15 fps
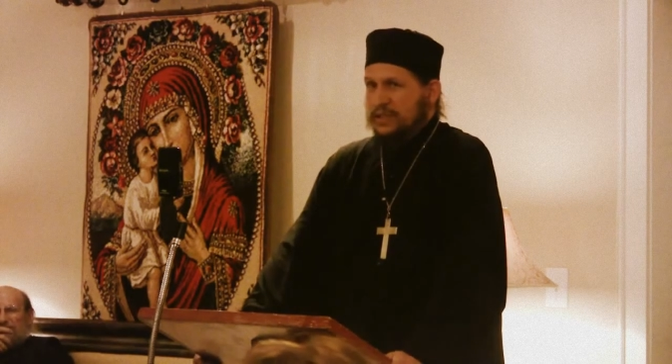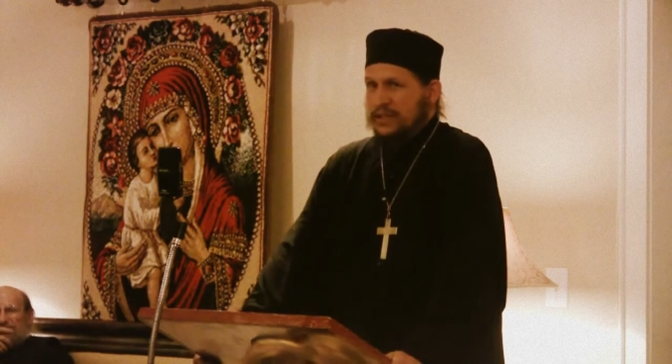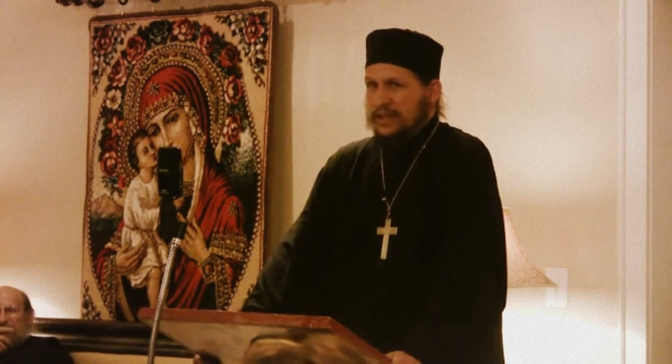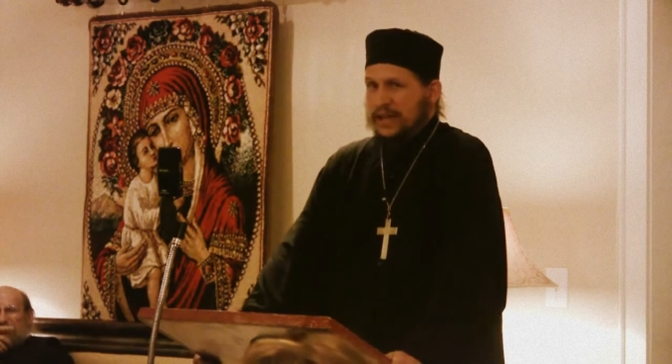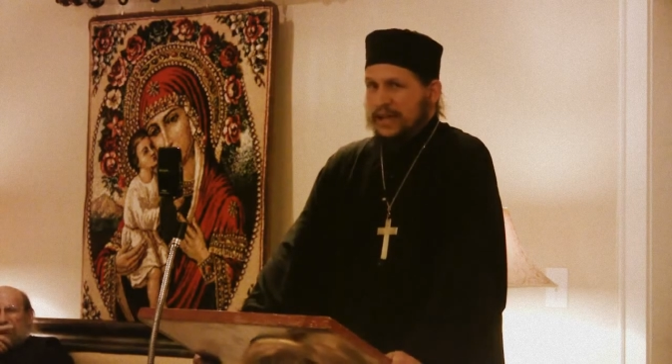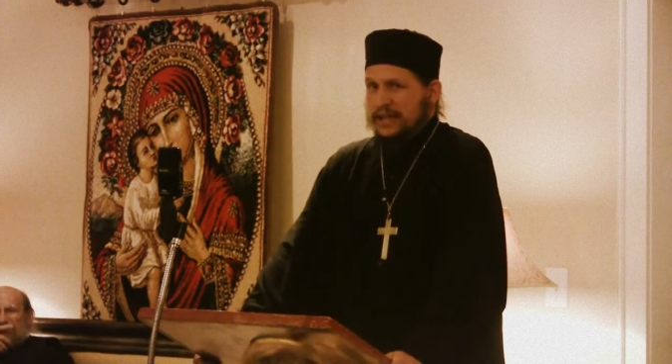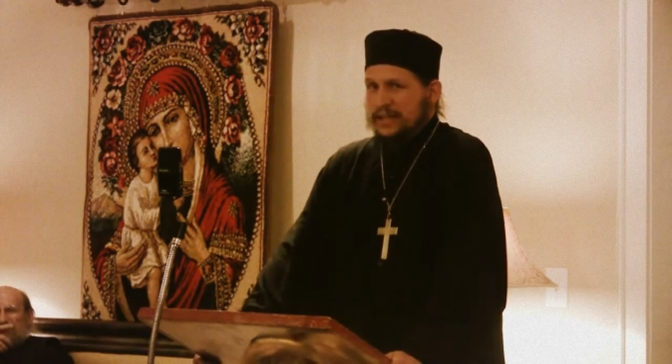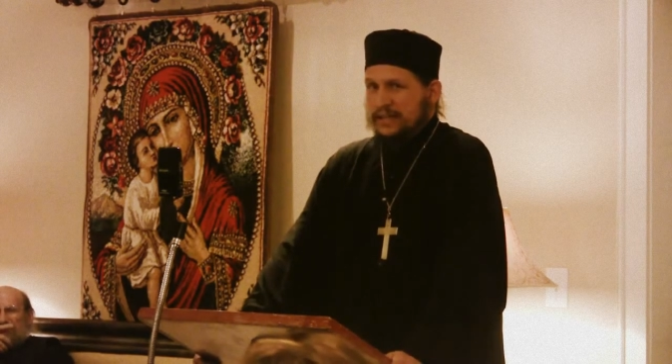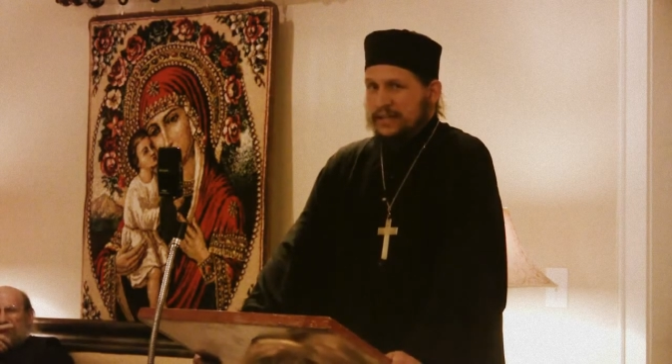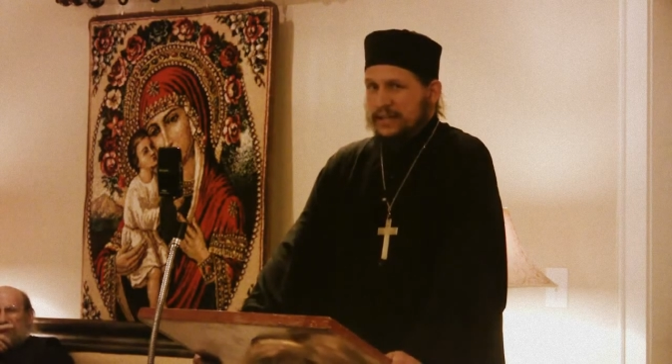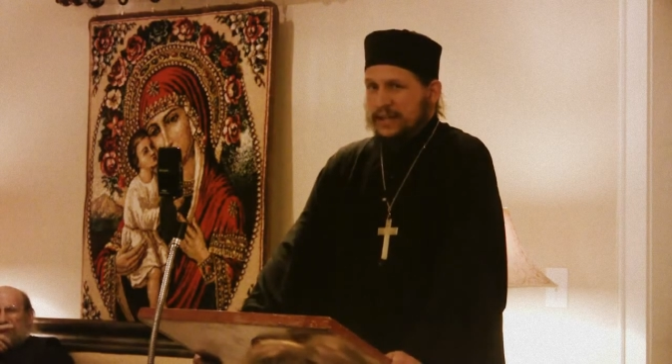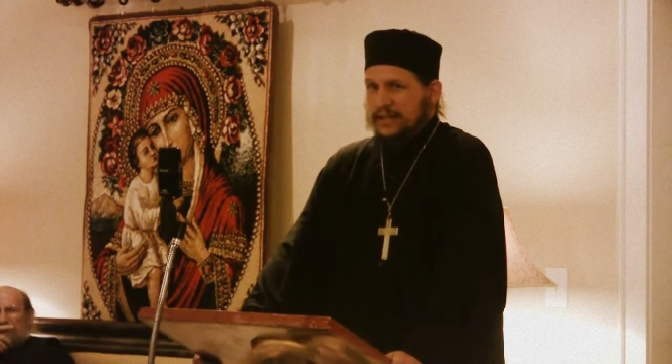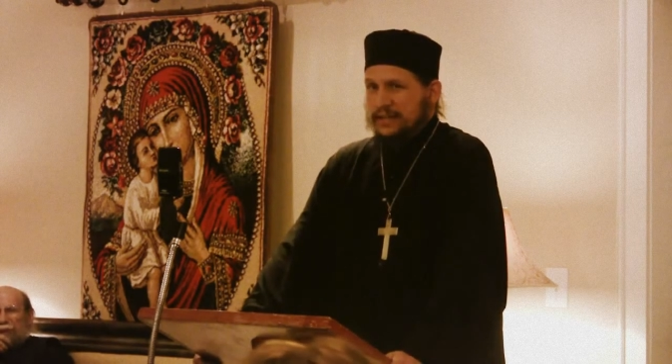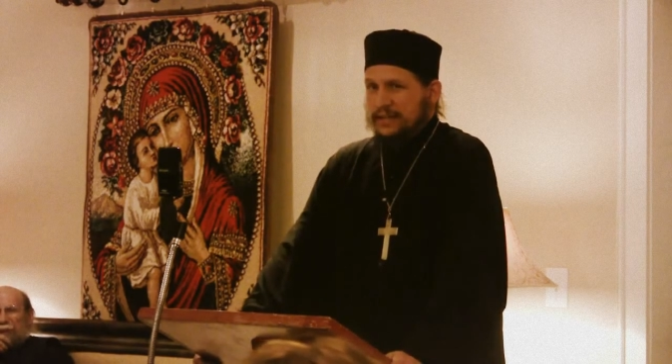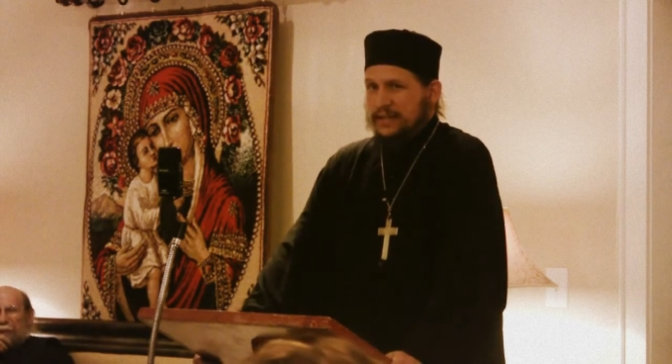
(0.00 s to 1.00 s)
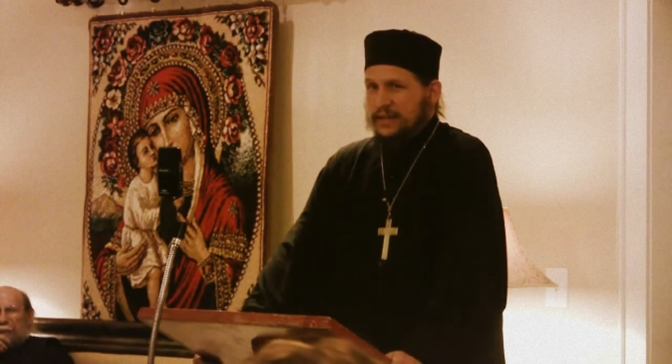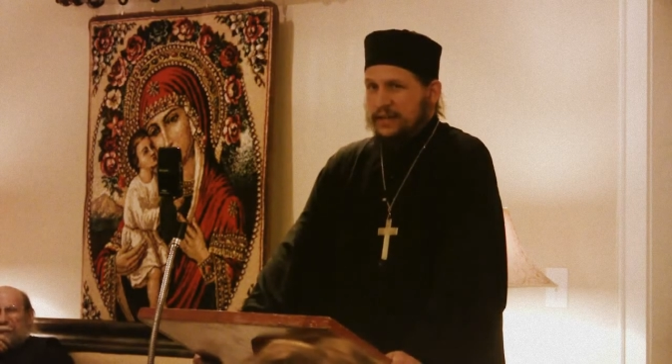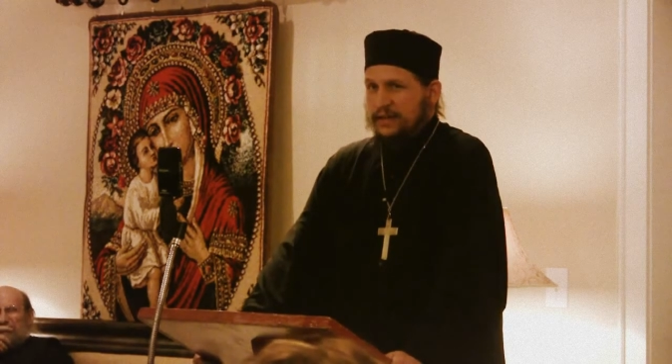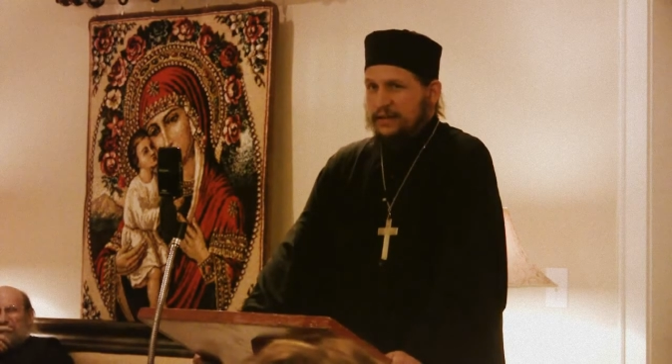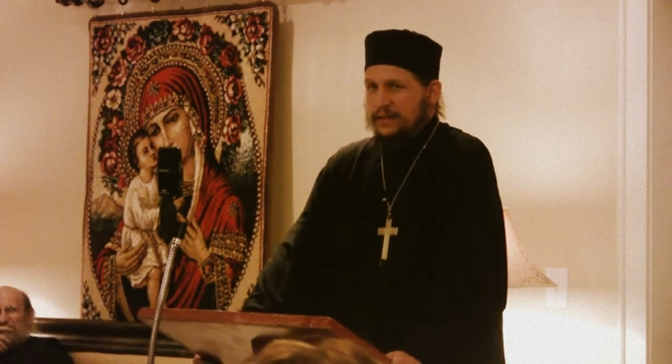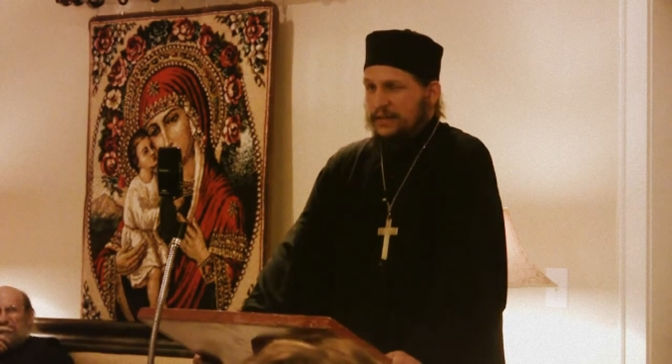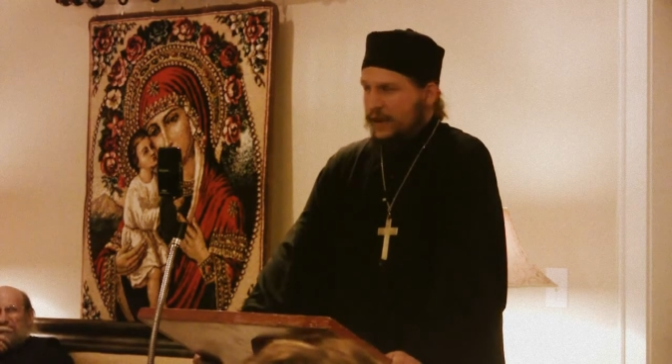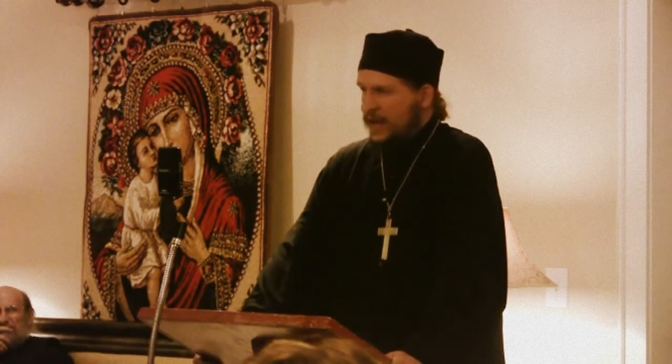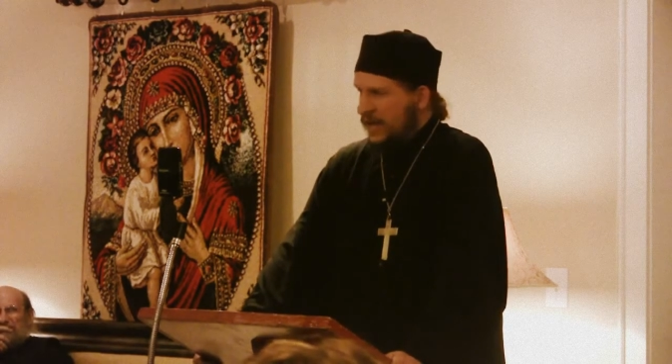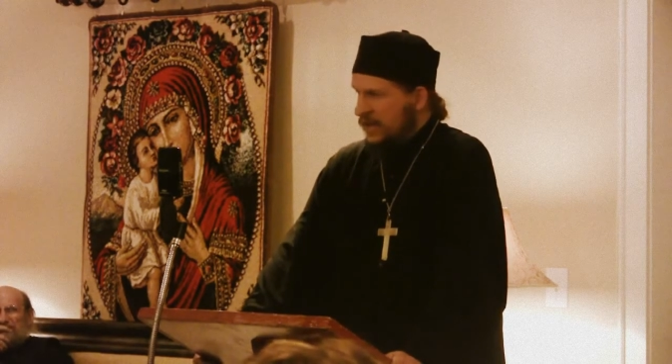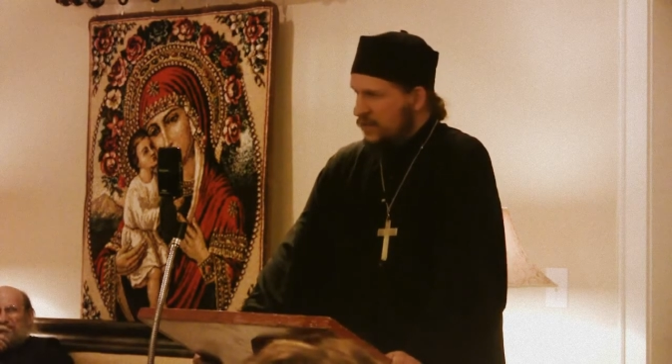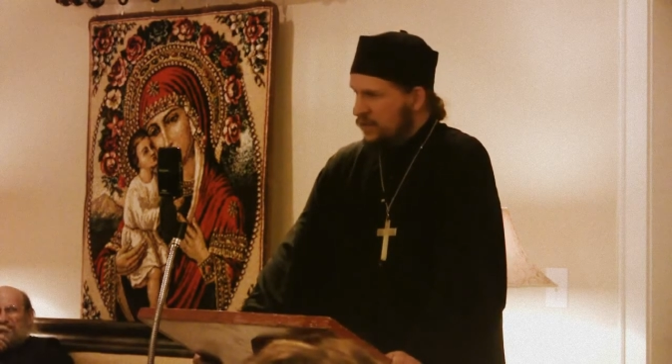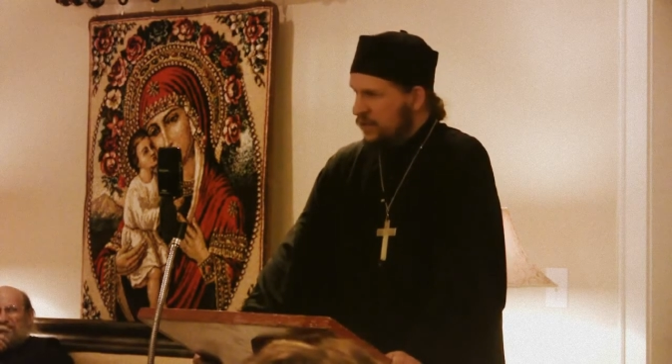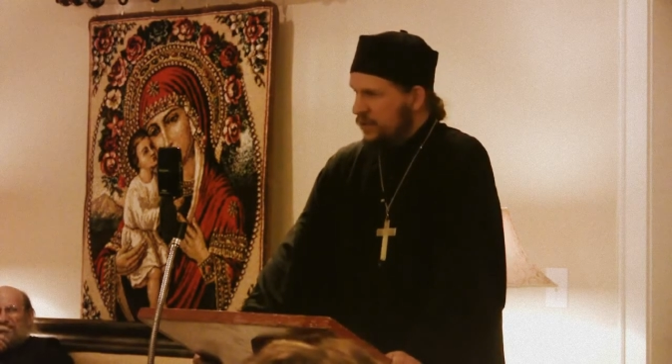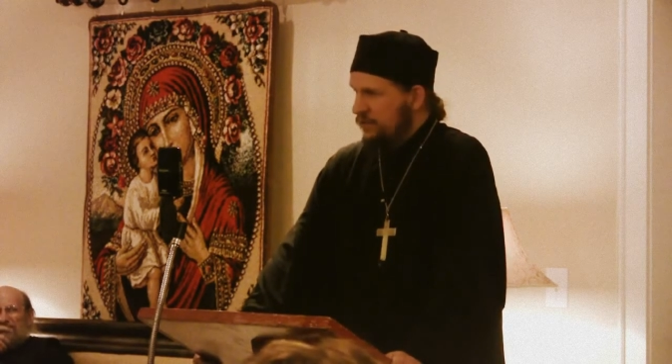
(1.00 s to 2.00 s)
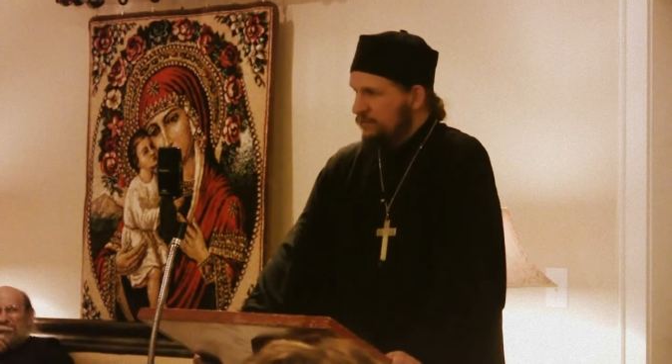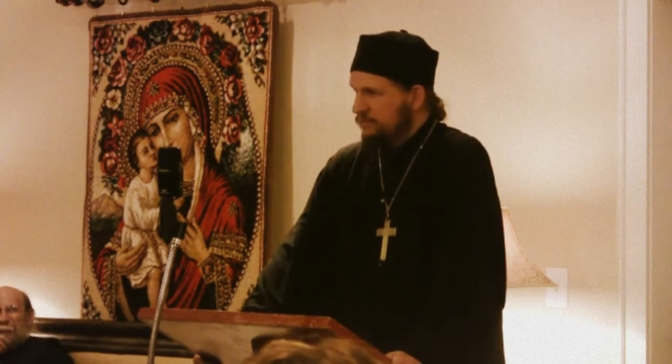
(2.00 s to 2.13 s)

and that is that uh, they're angry,